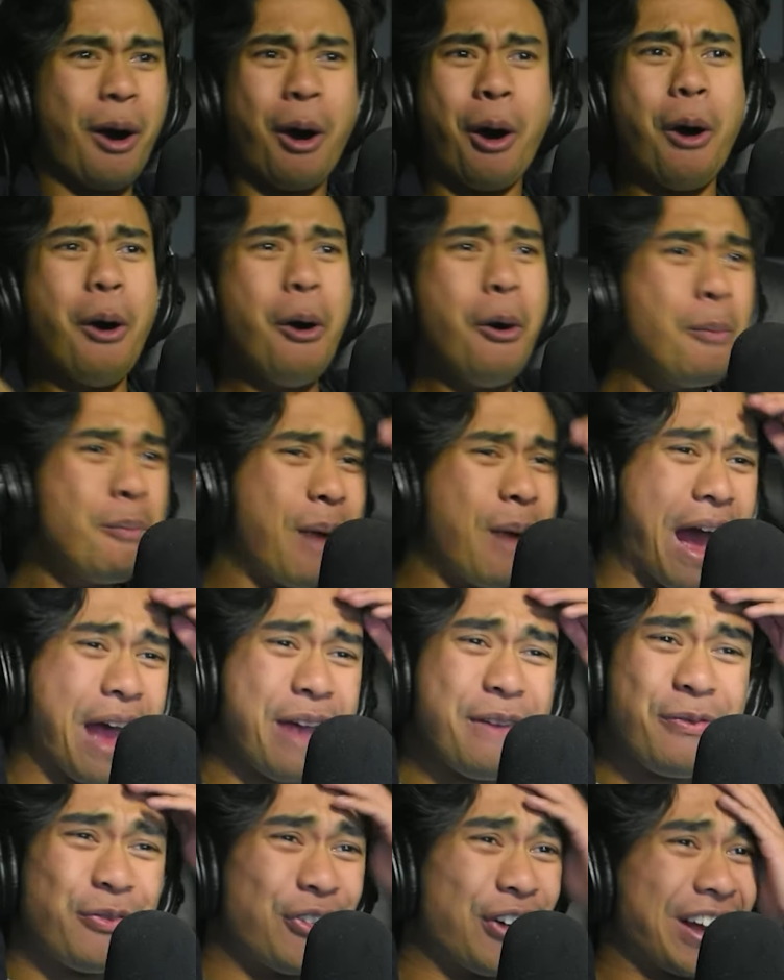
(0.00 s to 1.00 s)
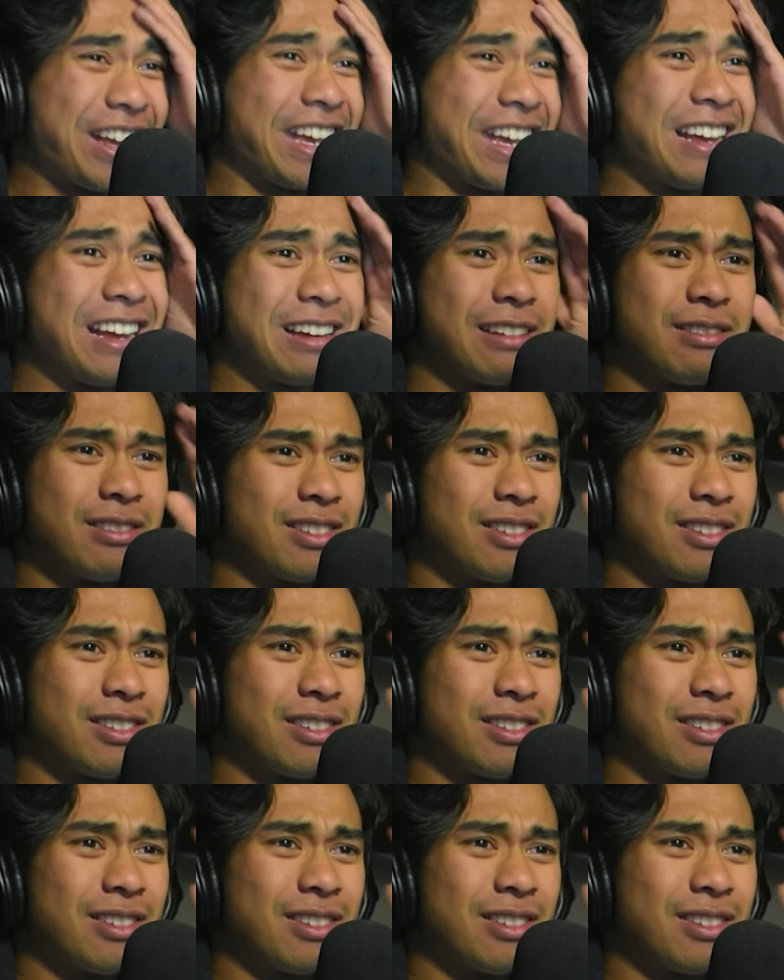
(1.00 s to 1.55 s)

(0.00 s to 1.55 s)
Oh my fucking...